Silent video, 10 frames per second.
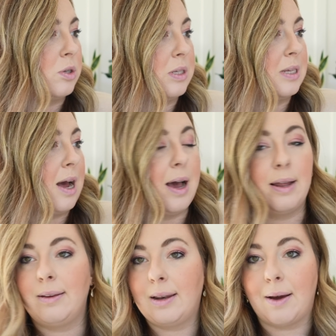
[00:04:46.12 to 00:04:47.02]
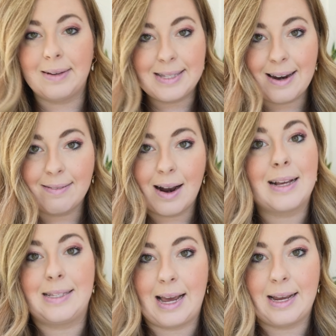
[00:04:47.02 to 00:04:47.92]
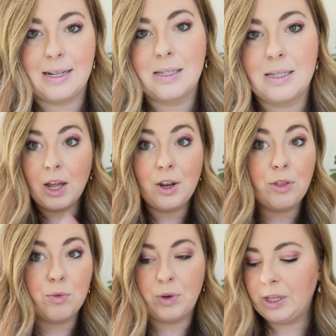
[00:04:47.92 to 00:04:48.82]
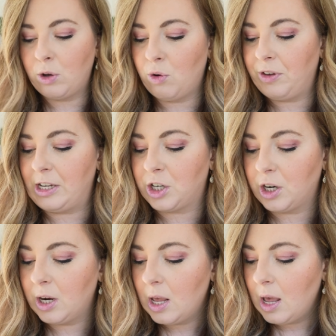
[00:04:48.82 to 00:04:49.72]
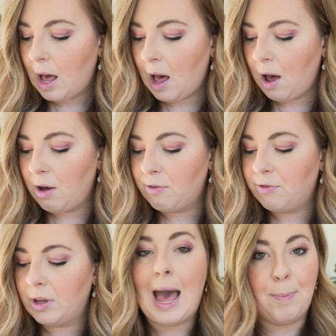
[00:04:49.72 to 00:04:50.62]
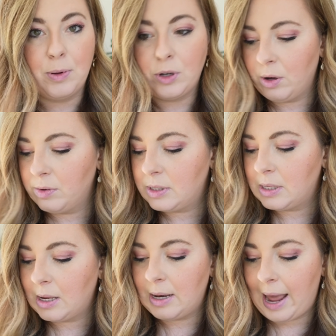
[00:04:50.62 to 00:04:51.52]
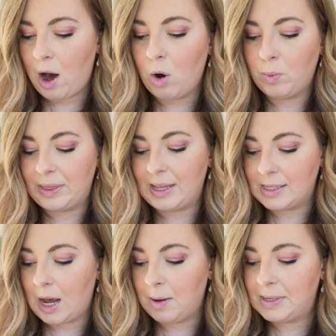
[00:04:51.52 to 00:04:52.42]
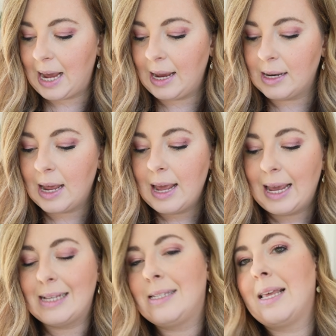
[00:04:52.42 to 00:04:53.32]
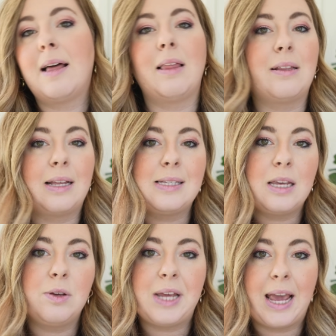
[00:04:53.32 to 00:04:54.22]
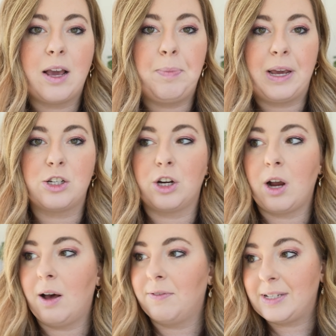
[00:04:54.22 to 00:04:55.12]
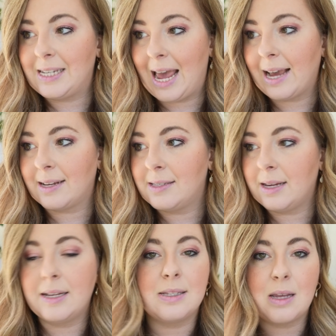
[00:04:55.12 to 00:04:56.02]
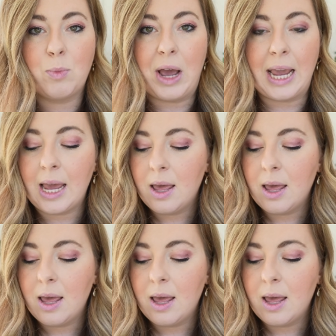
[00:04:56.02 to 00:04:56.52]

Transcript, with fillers: So it's not, you know, it's not rocket science. Another really cool feature of Apple Notes now with this update is that, like, let's say you take a picture of text in some way,